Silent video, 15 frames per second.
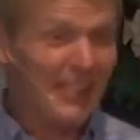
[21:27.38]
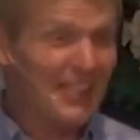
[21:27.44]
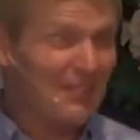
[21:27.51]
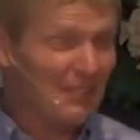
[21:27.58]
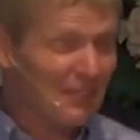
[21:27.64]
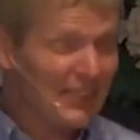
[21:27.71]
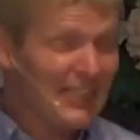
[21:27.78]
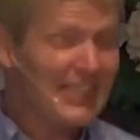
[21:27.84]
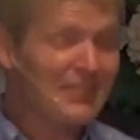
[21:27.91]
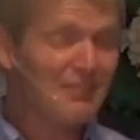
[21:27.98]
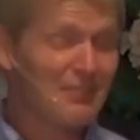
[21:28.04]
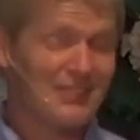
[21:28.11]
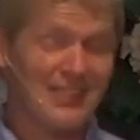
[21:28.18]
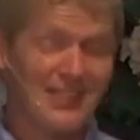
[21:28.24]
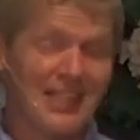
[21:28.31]
leaves
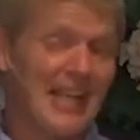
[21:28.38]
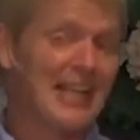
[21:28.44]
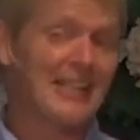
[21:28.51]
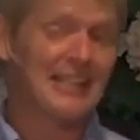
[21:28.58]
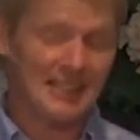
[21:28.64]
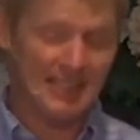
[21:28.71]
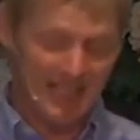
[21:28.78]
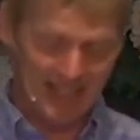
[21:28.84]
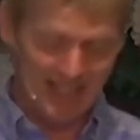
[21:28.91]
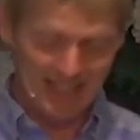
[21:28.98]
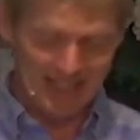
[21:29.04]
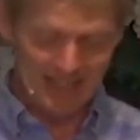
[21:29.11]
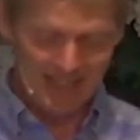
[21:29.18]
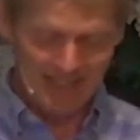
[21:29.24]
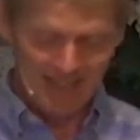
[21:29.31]
the 99.
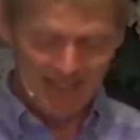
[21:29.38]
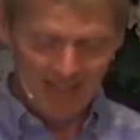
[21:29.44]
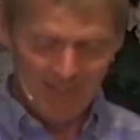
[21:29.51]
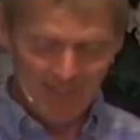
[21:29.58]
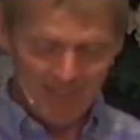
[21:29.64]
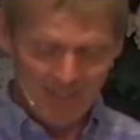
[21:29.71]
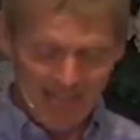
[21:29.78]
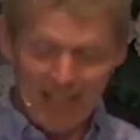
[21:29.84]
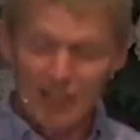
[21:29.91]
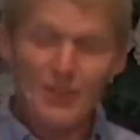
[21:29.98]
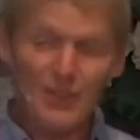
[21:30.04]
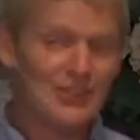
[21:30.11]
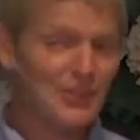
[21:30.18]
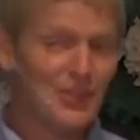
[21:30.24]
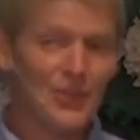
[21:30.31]
I
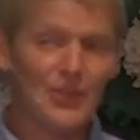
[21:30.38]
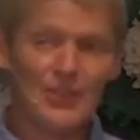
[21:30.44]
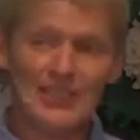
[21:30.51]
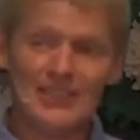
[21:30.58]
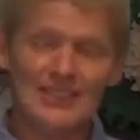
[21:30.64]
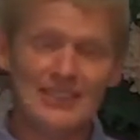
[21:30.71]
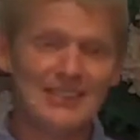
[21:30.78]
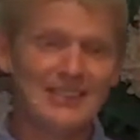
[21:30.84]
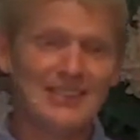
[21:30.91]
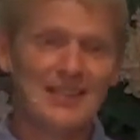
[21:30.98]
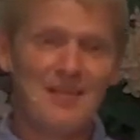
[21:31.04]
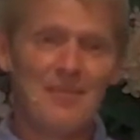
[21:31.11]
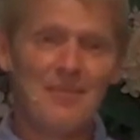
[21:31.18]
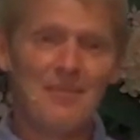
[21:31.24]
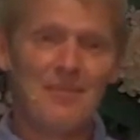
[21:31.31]
couldn't earn it.
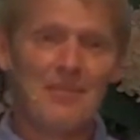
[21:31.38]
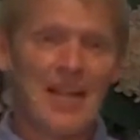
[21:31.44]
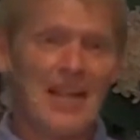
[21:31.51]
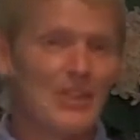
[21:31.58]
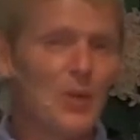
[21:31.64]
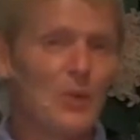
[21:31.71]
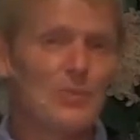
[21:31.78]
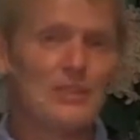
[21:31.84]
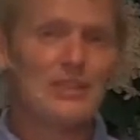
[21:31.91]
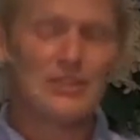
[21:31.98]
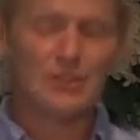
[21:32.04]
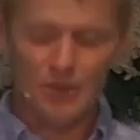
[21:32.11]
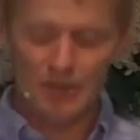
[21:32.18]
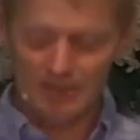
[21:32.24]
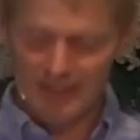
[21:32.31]
I don't
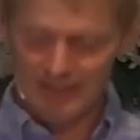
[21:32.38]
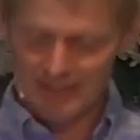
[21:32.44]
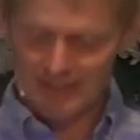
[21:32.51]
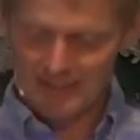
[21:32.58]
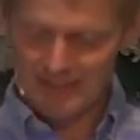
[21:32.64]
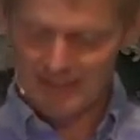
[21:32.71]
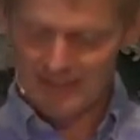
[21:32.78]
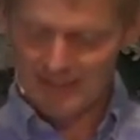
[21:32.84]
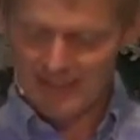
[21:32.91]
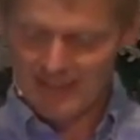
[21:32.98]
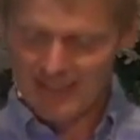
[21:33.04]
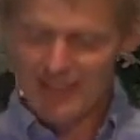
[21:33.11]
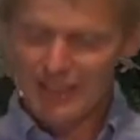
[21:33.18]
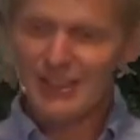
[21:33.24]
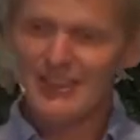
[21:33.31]
deserve it.
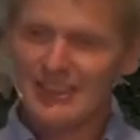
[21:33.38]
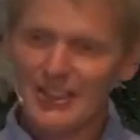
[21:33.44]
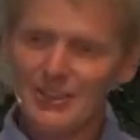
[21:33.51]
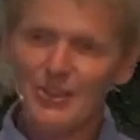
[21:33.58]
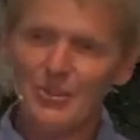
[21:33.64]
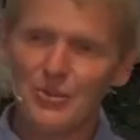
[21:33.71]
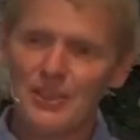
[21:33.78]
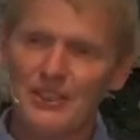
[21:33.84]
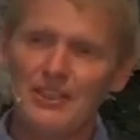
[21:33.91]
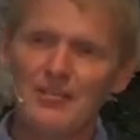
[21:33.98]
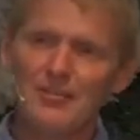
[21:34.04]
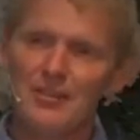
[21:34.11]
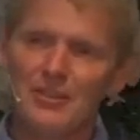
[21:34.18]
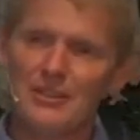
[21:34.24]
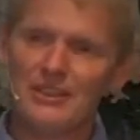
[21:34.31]
Still, you give
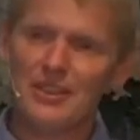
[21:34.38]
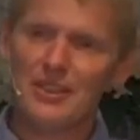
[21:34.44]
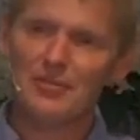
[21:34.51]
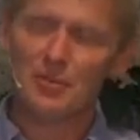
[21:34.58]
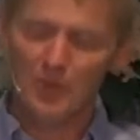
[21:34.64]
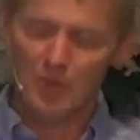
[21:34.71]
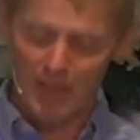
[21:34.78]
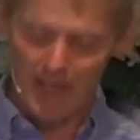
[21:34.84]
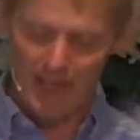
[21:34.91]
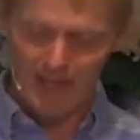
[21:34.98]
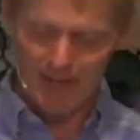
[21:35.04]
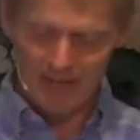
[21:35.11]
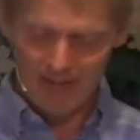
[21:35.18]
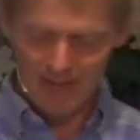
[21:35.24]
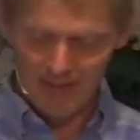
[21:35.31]
yourself away.
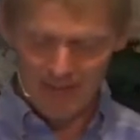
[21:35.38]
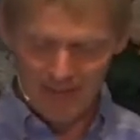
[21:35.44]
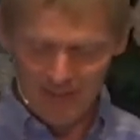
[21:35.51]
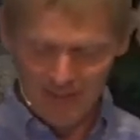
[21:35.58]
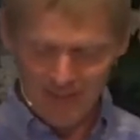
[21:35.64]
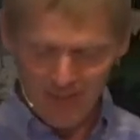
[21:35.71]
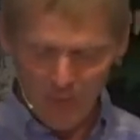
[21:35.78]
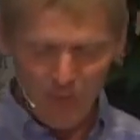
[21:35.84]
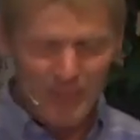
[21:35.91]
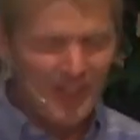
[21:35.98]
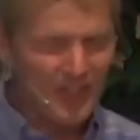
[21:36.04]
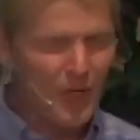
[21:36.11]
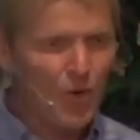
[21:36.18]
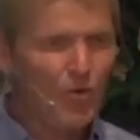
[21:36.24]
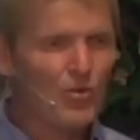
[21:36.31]
Oh, the
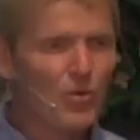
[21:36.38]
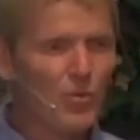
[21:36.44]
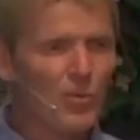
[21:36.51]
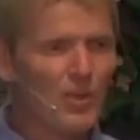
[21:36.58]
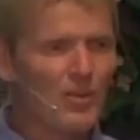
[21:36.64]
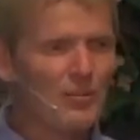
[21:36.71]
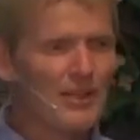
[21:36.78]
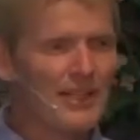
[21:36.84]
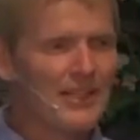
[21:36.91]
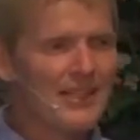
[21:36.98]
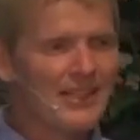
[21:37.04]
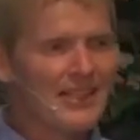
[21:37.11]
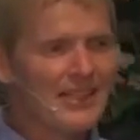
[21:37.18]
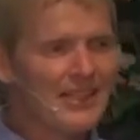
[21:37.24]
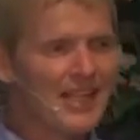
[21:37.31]
overwhelming,
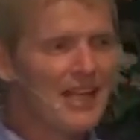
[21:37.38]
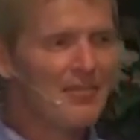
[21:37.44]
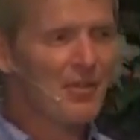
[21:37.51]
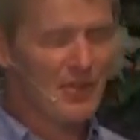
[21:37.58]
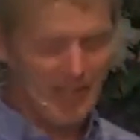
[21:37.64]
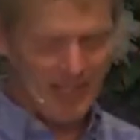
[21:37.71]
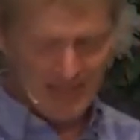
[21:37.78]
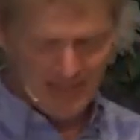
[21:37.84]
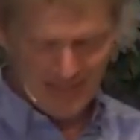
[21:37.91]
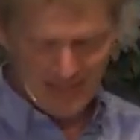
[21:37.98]
never-ending,